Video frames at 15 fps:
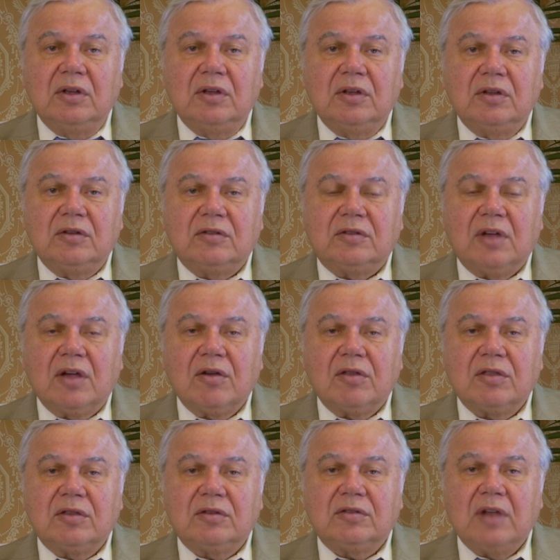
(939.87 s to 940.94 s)

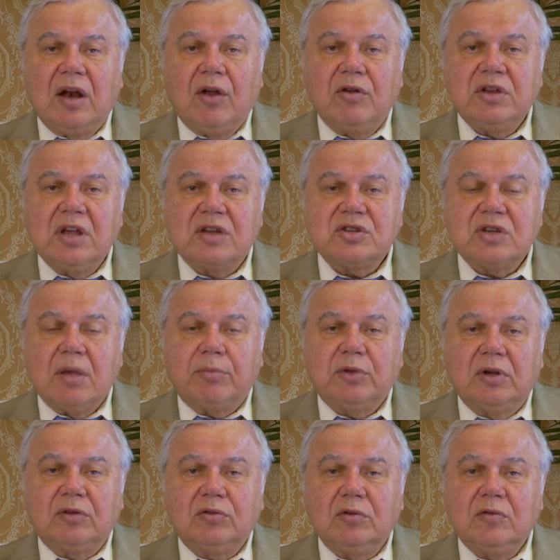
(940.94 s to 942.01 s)
2 Thessalonians
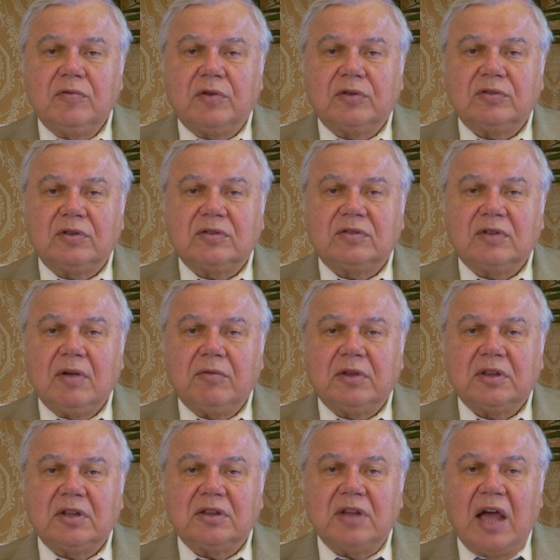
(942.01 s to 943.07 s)
chapter 2 verses
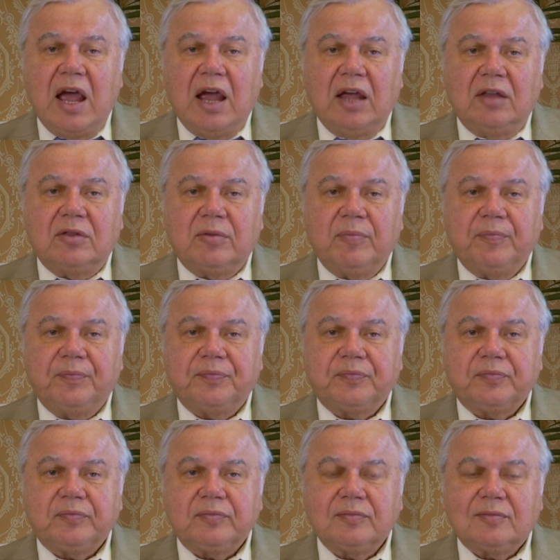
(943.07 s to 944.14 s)
7 and 8.
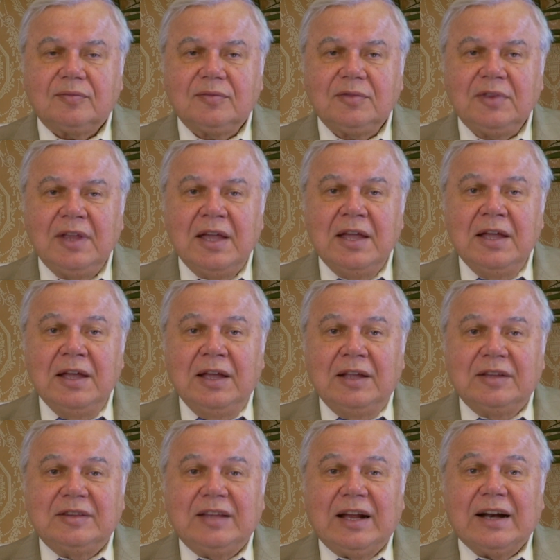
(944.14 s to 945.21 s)

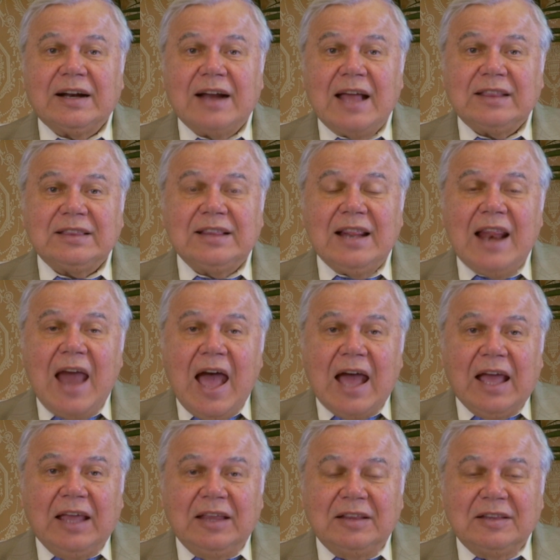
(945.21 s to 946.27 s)
The rat
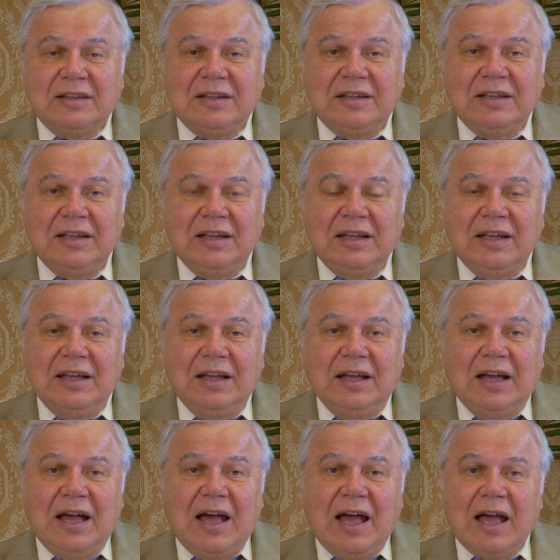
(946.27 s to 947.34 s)
line,
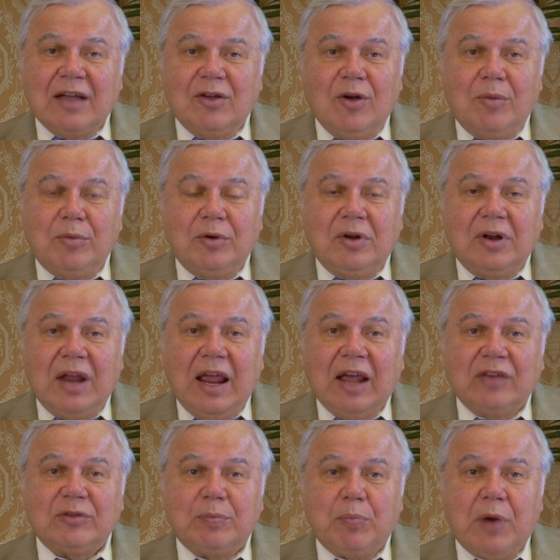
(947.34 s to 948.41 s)
a common
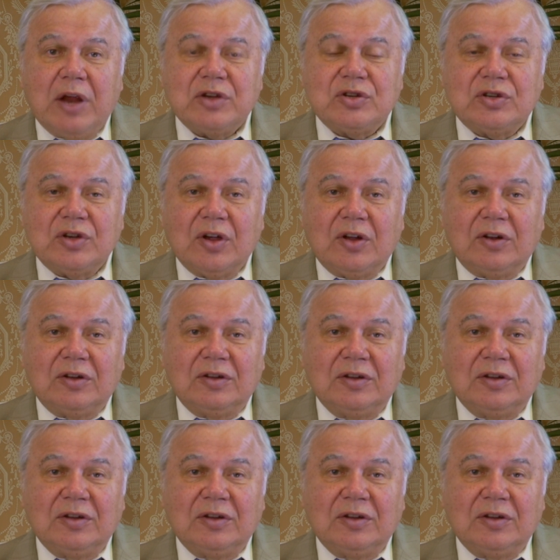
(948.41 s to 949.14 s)
expression